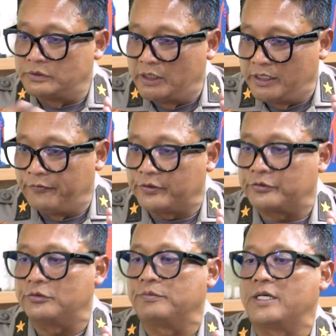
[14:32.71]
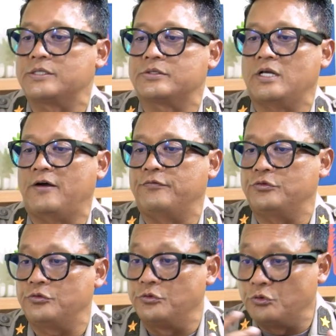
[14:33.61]
deliver to my staff,
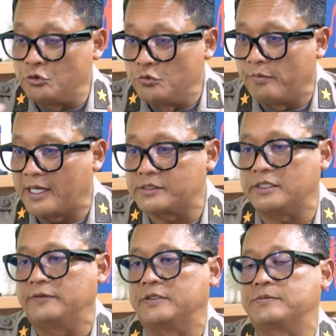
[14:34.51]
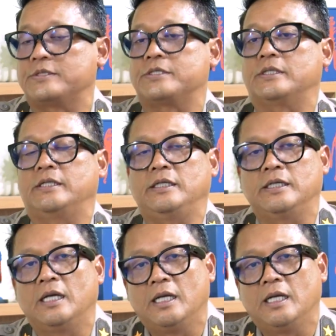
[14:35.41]
to myself especially,